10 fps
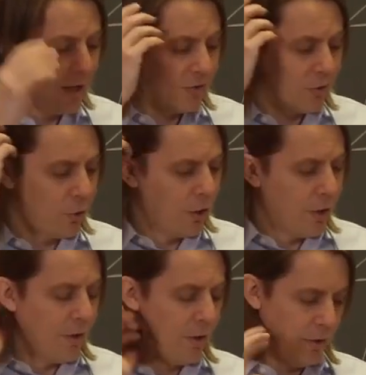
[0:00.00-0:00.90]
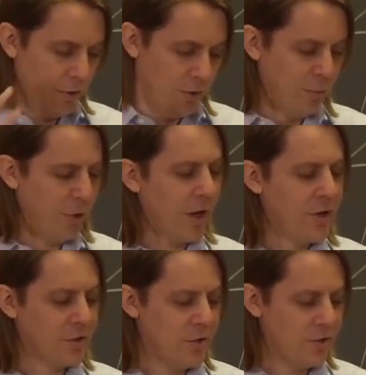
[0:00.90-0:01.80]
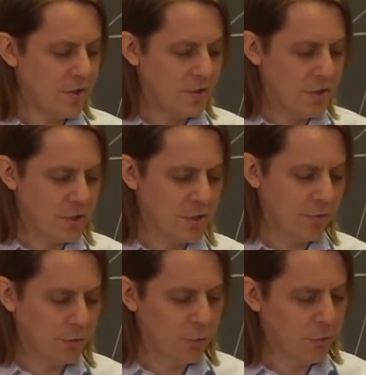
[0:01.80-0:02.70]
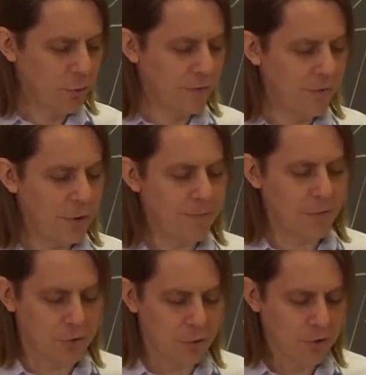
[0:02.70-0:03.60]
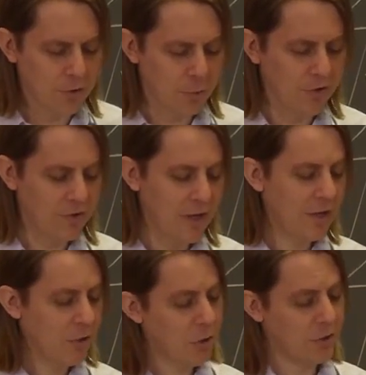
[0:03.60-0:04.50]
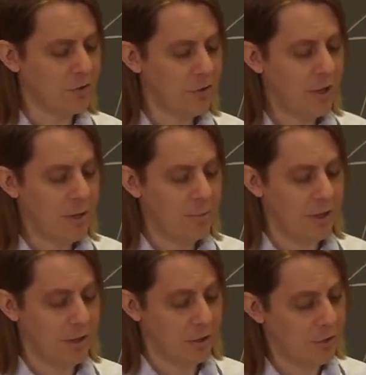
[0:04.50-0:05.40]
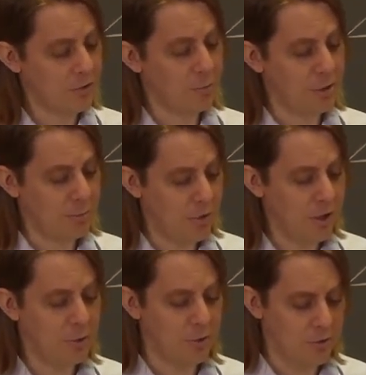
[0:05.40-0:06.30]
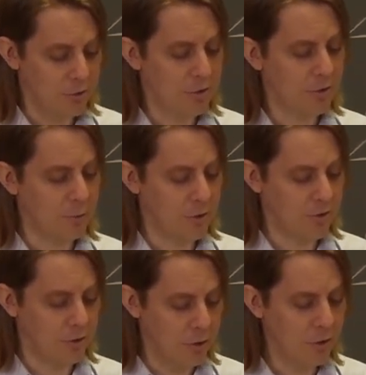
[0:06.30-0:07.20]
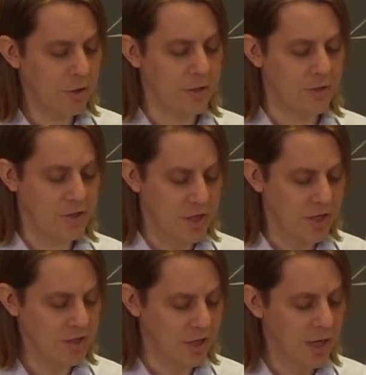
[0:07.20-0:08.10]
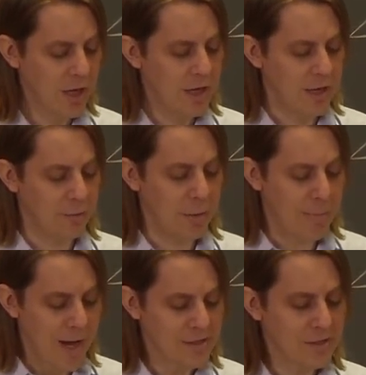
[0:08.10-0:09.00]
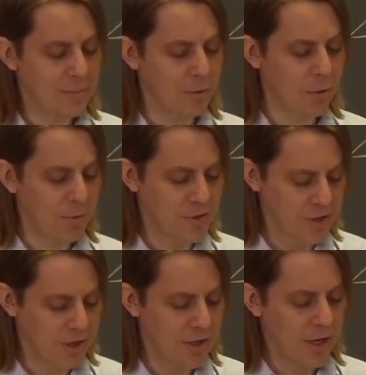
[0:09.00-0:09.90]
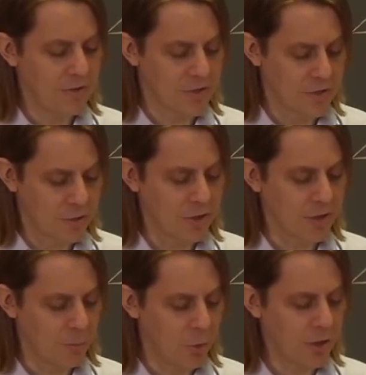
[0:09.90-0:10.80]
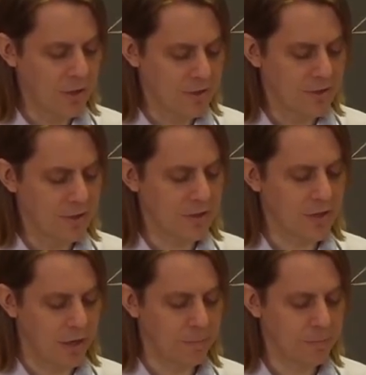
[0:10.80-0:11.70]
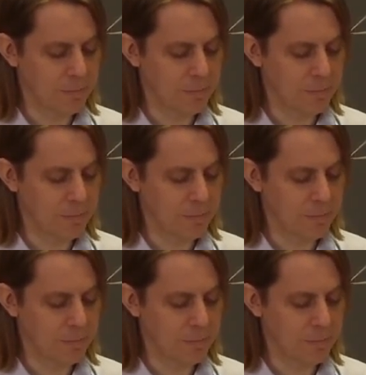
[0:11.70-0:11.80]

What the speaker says: So the book I usually use says Kirchhoff's rules were developed for circuits with steady currents, but they can also be applied to a circuit in which the current is changing if we imagine them to represent the circuit at one instant in time.